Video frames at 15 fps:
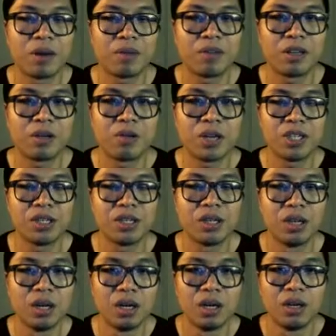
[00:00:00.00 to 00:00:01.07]
question,
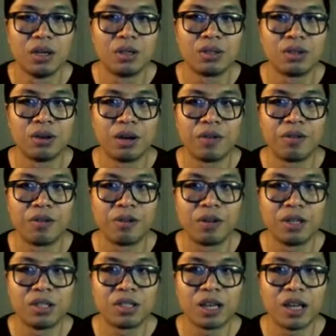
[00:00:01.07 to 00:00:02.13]
so if you already
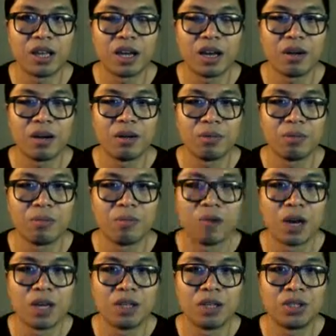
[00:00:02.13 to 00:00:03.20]
say that, why
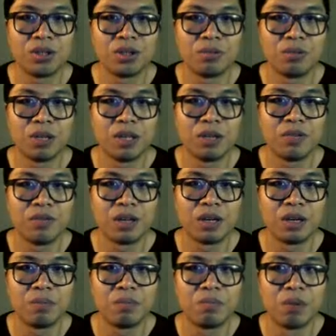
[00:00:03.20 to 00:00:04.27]
should we even
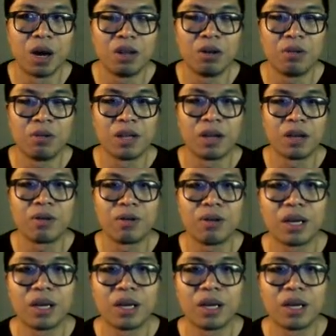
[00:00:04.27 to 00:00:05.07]
bother with enrolling?